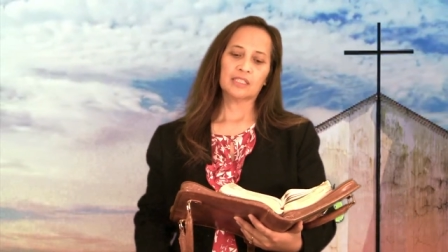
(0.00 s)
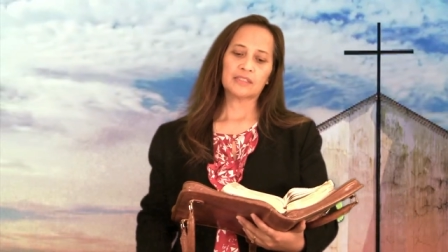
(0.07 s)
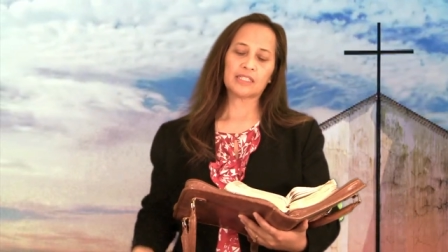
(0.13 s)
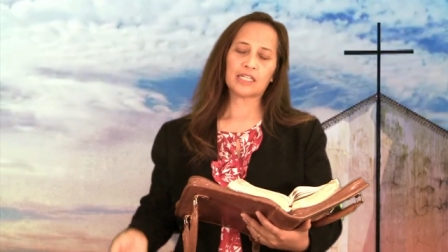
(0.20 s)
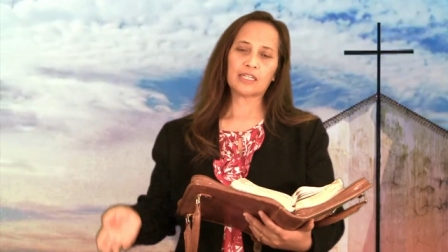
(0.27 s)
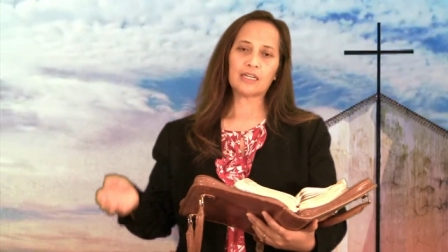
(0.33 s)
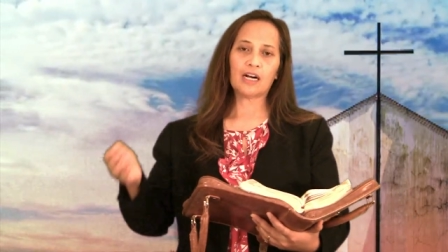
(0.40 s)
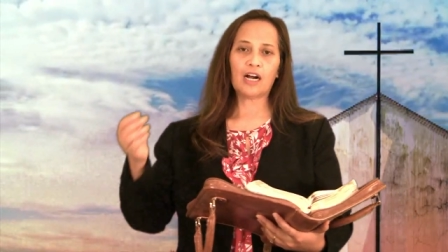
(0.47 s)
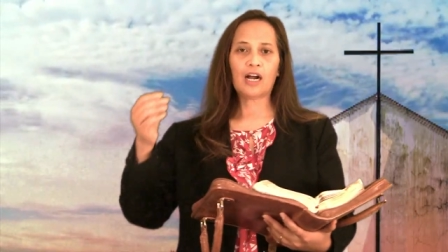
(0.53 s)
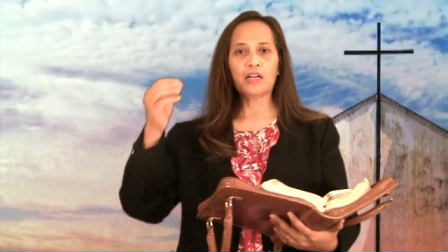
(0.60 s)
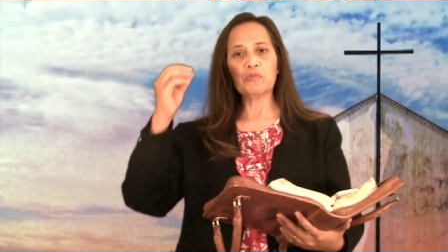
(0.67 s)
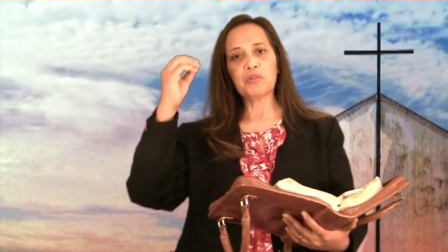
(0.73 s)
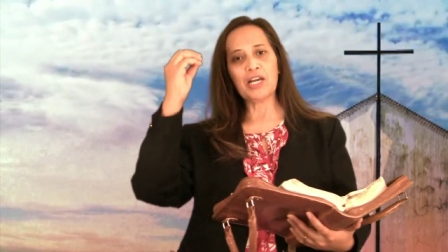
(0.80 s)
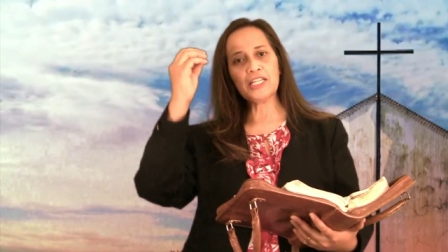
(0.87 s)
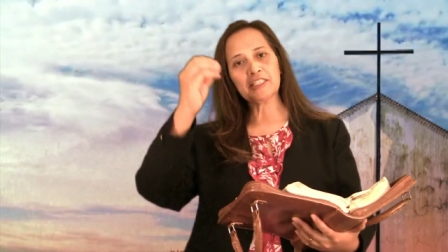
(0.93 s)
That
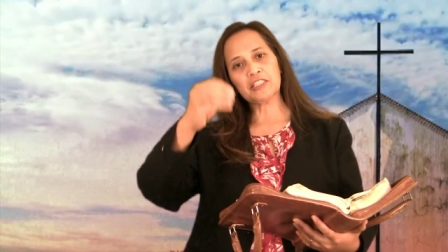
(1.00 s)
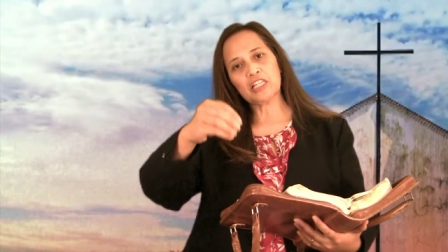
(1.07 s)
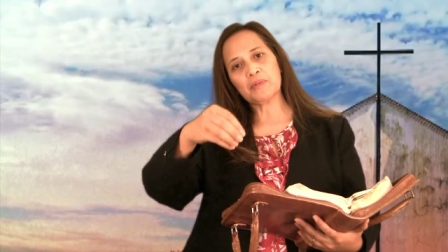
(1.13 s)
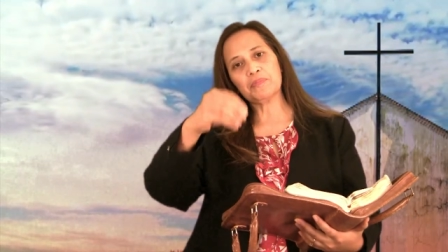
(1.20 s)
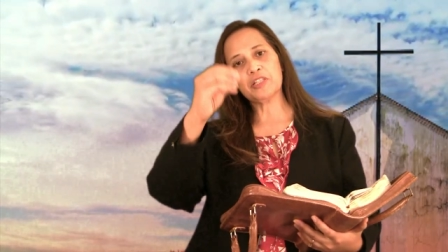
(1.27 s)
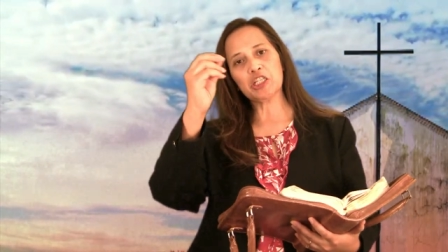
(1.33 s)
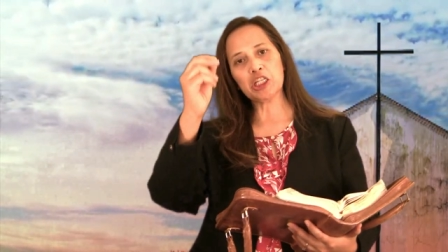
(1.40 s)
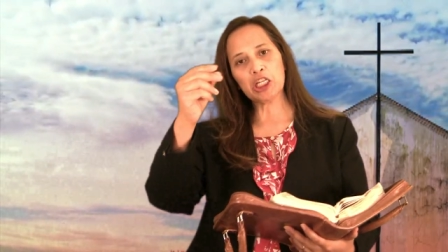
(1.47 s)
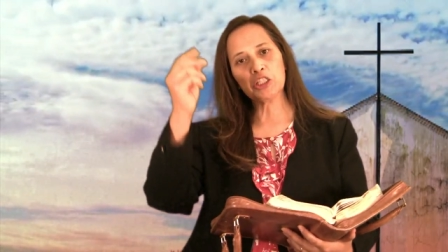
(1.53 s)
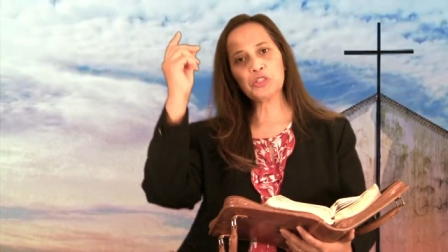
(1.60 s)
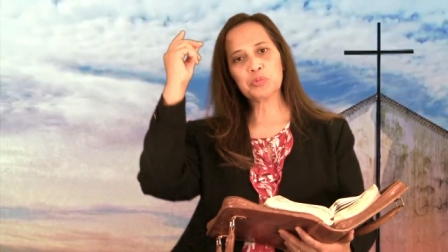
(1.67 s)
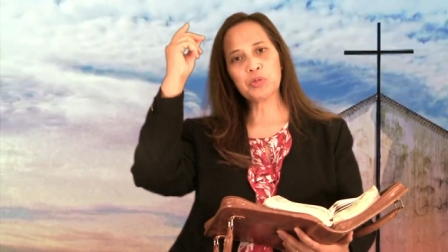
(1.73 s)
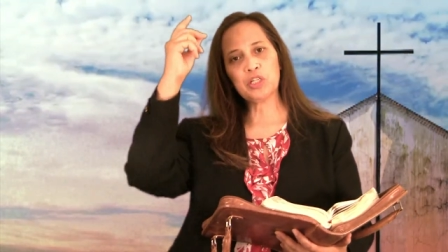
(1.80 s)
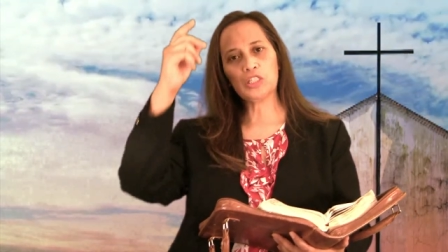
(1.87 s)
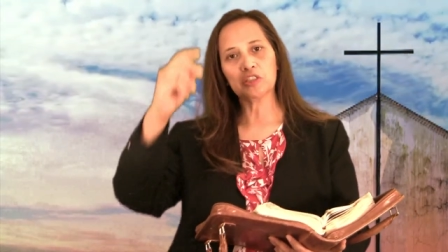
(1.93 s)
God raised up the
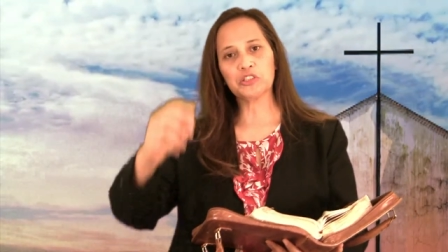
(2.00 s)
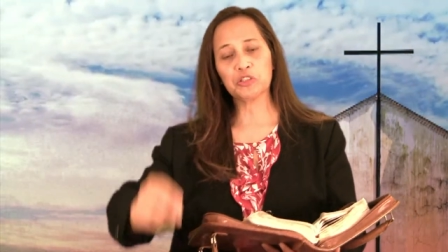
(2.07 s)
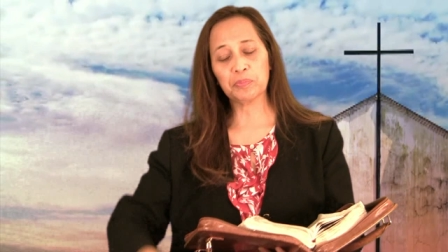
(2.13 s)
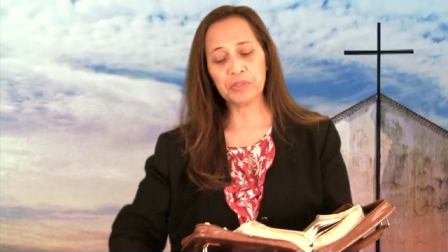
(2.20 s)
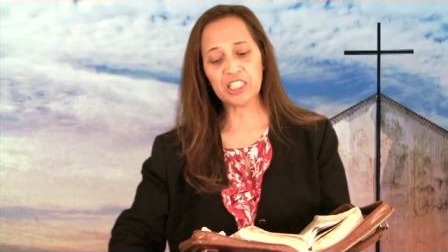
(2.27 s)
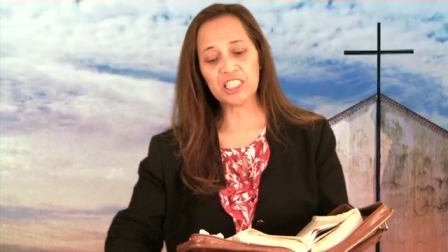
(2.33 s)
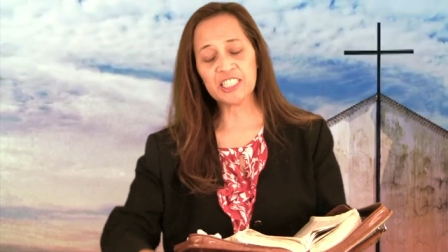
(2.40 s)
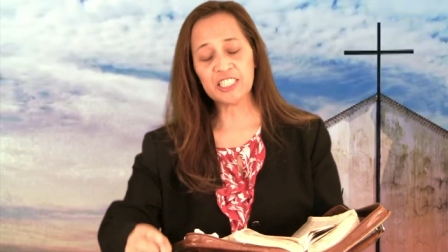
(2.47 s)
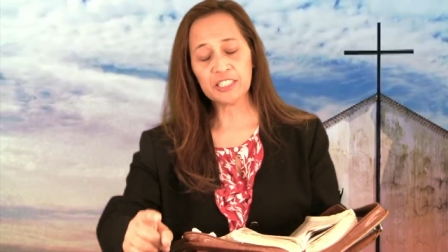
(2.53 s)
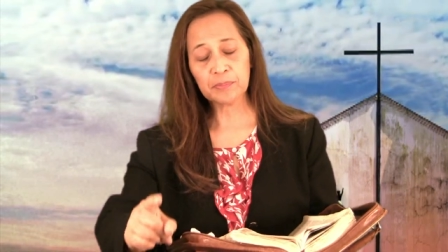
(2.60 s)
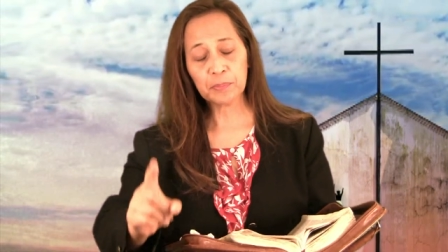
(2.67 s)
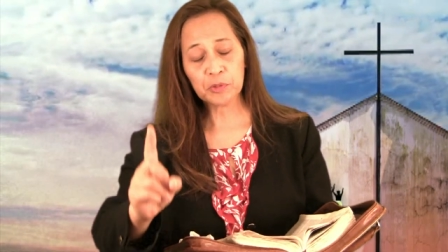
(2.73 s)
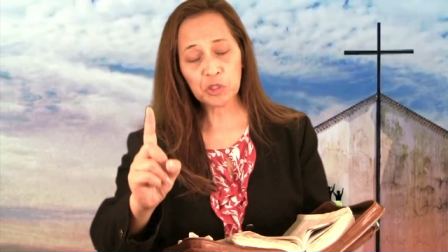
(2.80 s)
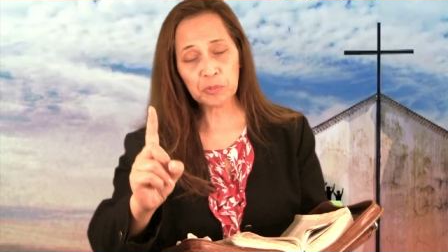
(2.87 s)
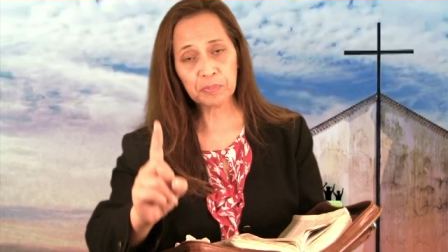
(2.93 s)
Israel to be an
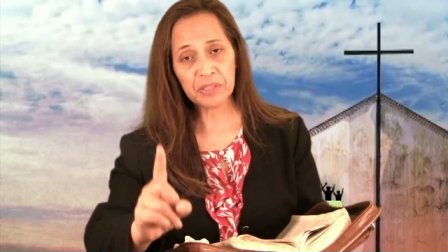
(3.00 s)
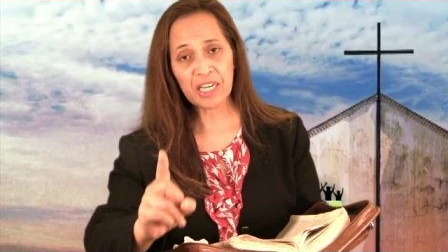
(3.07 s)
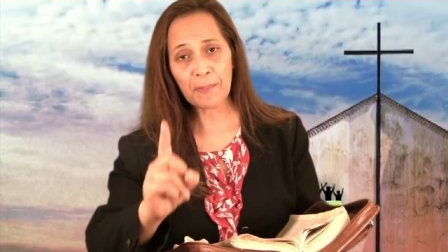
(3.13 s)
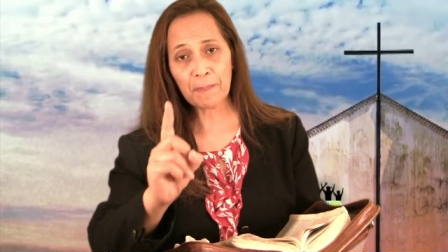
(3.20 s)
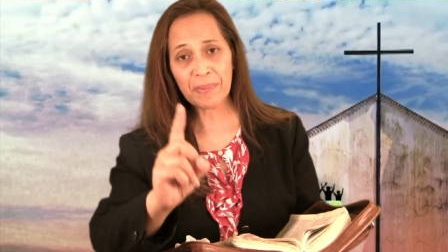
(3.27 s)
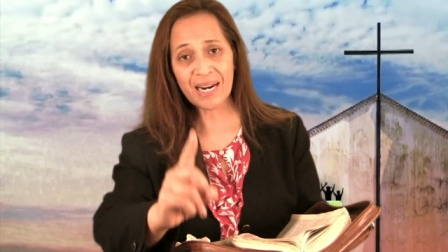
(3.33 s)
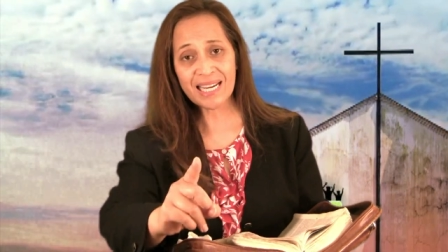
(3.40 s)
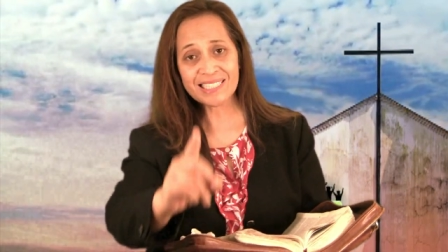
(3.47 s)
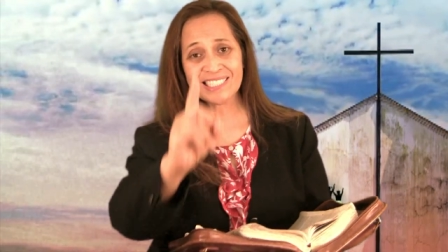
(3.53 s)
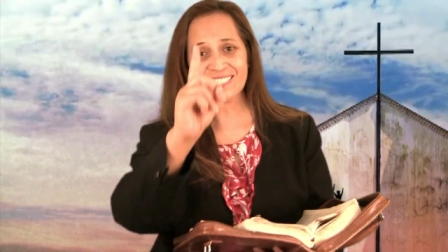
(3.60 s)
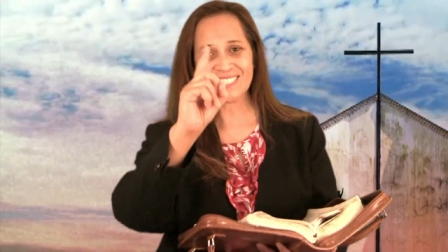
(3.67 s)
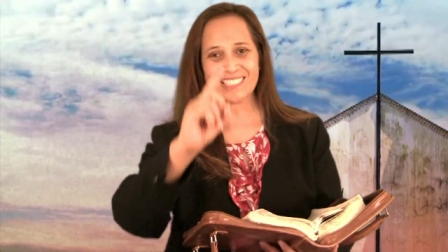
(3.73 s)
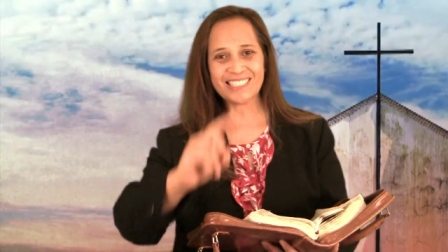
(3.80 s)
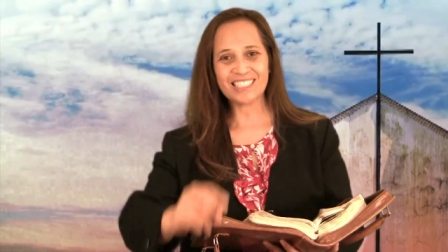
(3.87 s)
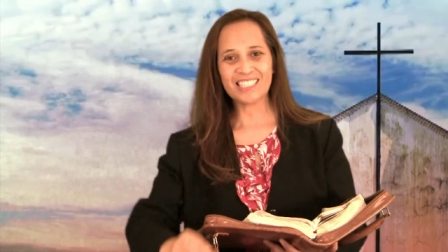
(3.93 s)
to be a
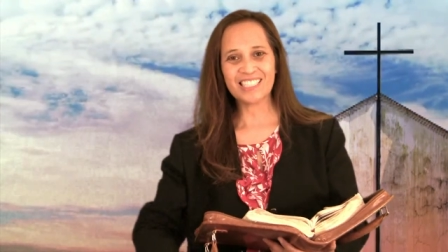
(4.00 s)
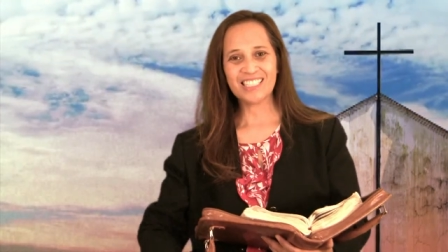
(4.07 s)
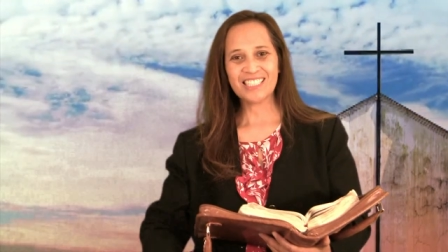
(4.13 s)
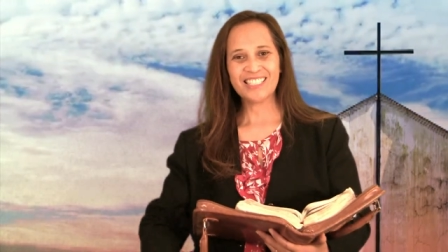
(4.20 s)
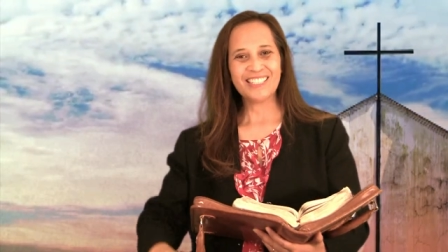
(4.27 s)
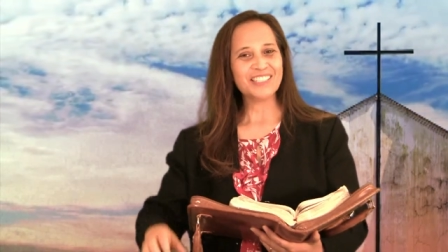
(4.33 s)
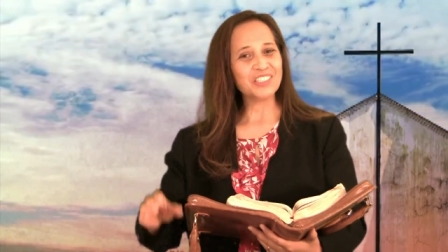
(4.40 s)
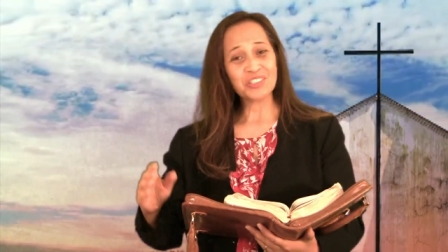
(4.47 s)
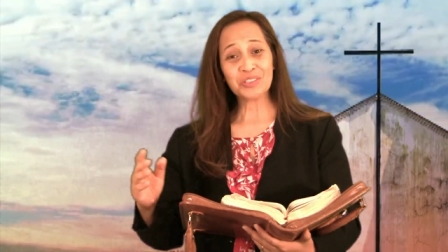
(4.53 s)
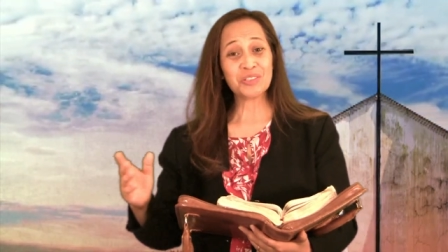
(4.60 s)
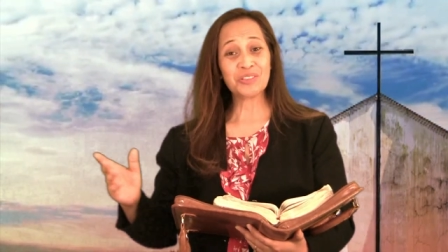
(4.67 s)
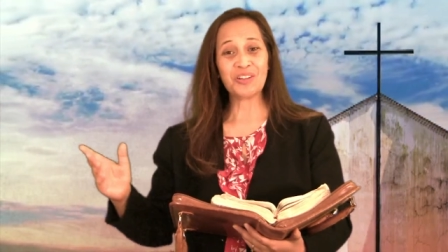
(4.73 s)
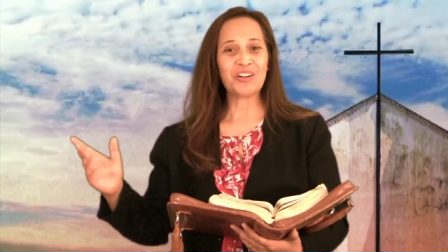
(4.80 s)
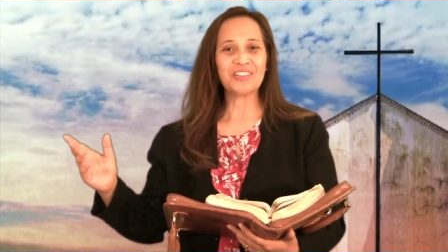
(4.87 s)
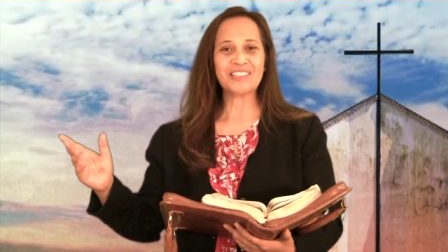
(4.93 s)
blessing
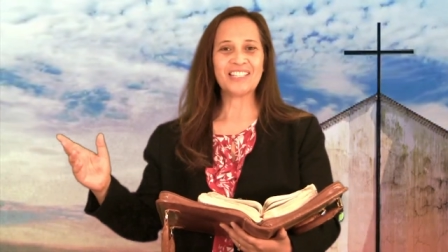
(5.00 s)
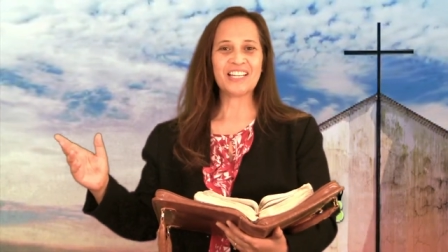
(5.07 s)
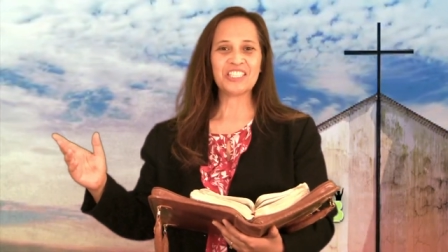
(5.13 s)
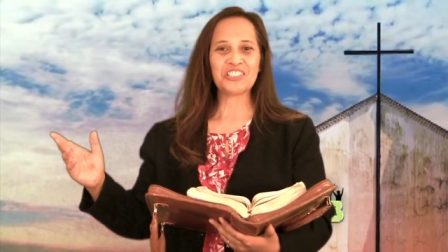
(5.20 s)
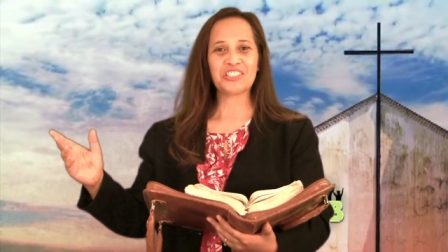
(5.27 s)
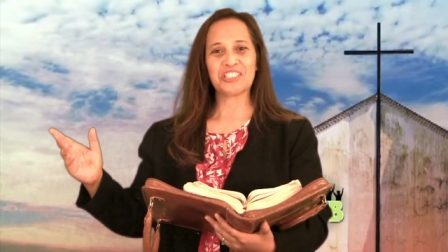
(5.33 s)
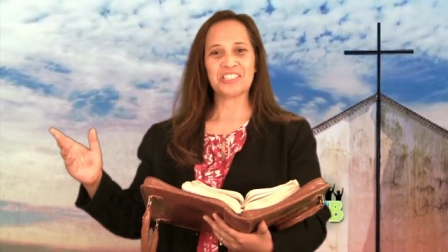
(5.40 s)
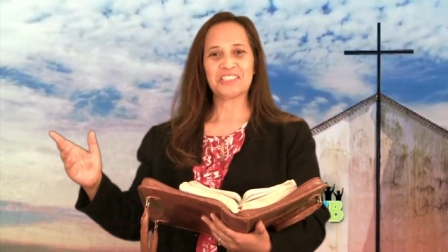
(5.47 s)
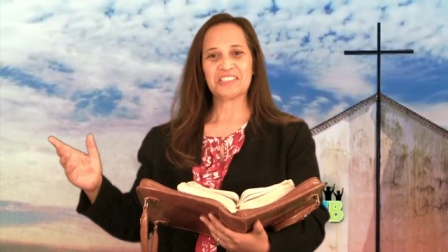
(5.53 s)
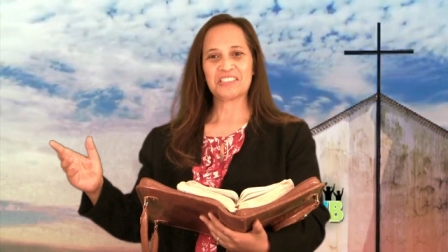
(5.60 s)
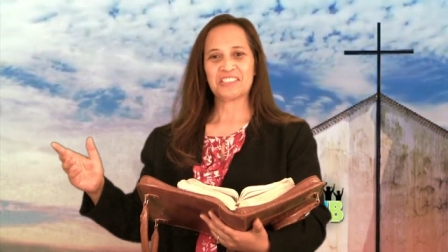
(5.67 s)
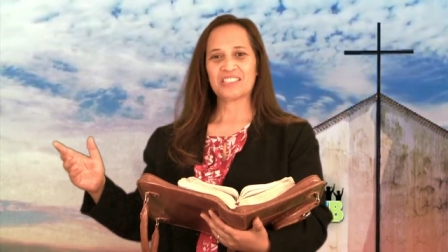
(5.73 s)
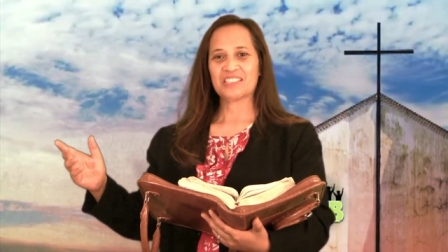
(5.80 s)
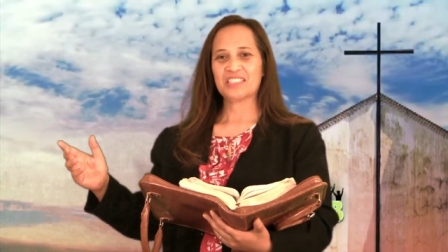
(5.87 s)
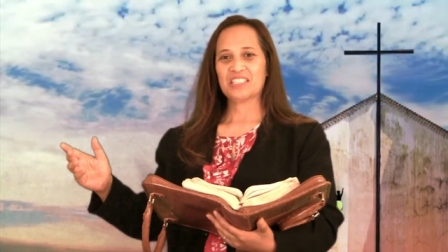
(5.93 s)
to all nations,